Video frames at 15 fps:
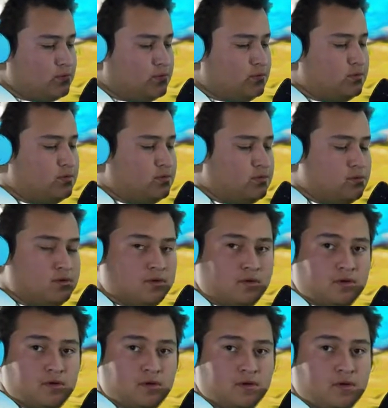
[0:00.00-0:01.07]

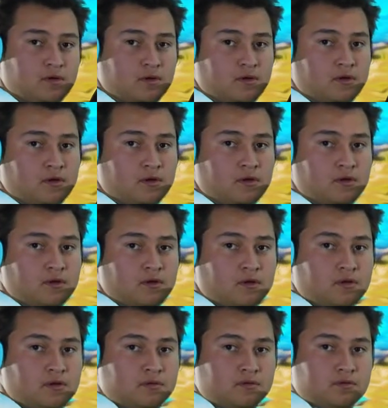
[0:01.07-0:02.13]

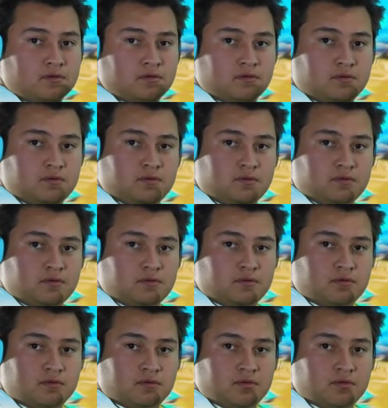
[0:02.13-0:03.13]
(not speaking)